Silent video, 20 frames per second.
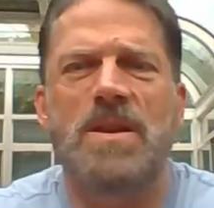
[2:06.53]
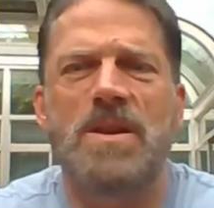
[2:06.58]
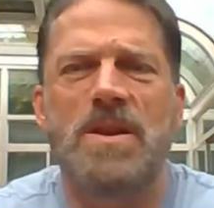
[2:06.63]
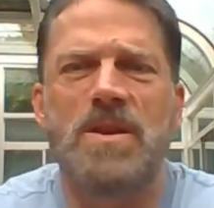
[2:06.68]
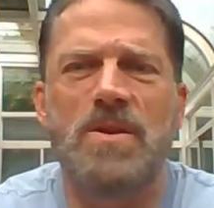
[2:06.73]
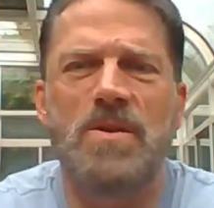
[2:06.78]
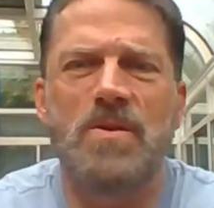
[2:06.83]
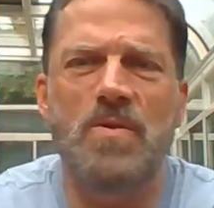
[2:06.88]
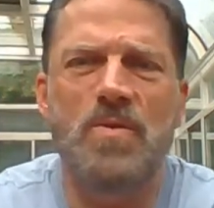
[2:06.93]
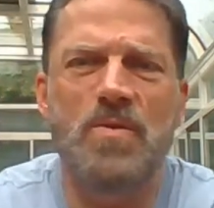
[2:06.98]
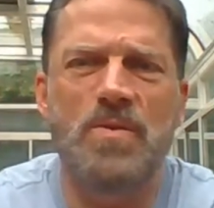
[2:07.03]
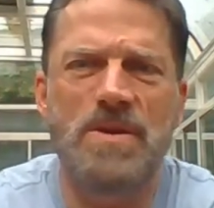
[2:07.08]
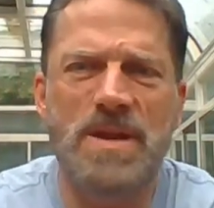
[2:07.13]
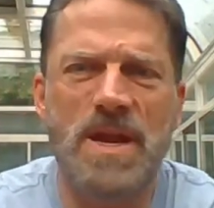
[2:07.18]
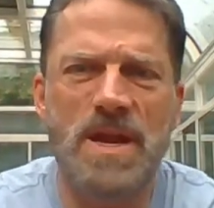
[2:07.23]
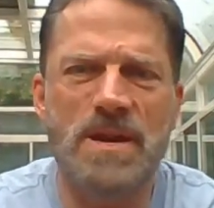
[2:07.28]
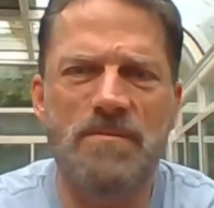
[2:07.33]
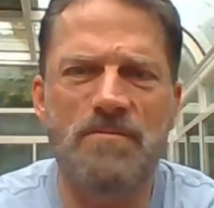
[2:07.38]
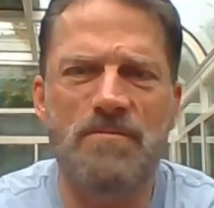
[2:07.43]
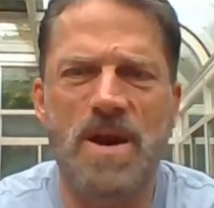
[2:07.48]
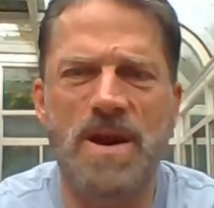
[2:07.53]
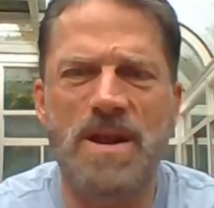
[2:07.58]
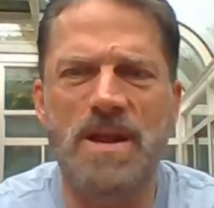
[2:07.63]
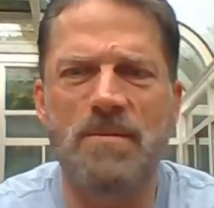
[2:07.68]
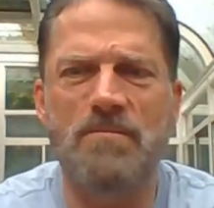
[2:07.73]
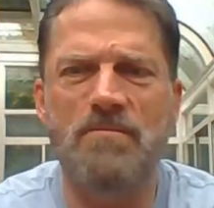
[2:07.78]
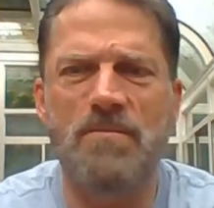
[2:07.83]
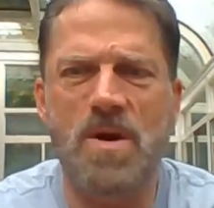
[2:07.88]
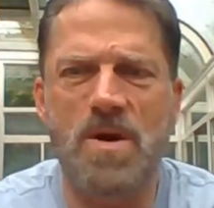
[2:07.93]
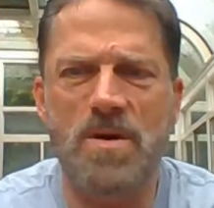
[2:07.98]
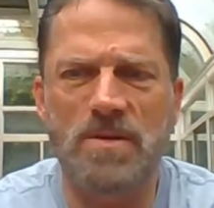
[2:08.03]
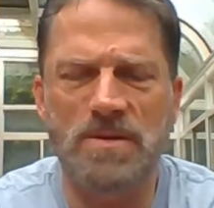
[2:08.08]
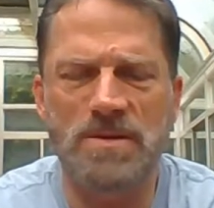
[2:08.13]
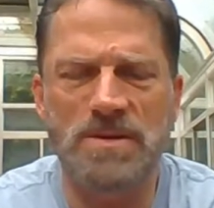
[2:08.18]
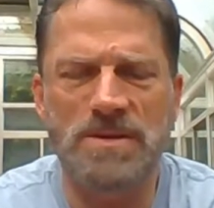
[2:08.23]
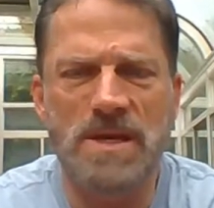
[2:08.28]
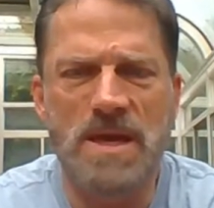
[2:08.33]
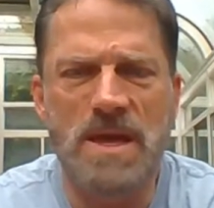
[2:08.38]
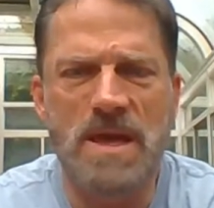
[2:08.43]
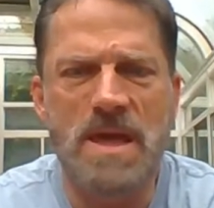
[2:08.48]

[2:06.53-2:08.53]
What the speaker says: new data mining models.